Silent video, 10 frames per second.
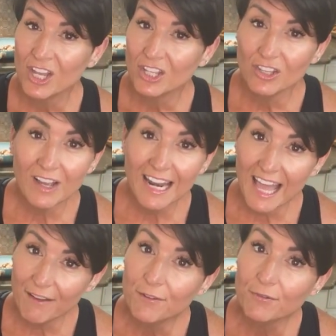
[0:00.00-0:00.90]
You gotta
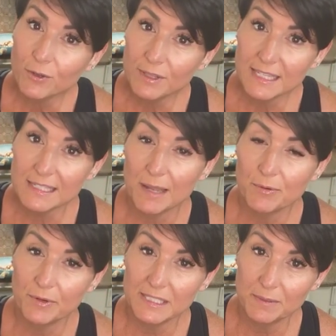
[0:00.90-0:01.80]
have a few of these type of
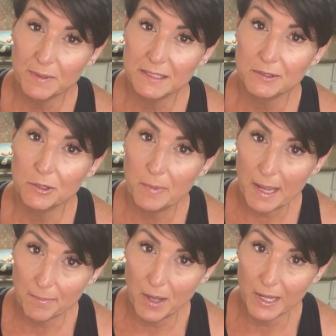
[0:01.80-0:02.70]
recipes in your
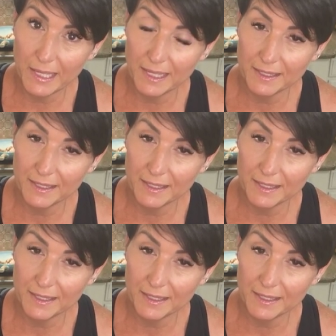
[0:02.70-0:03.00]
back pocket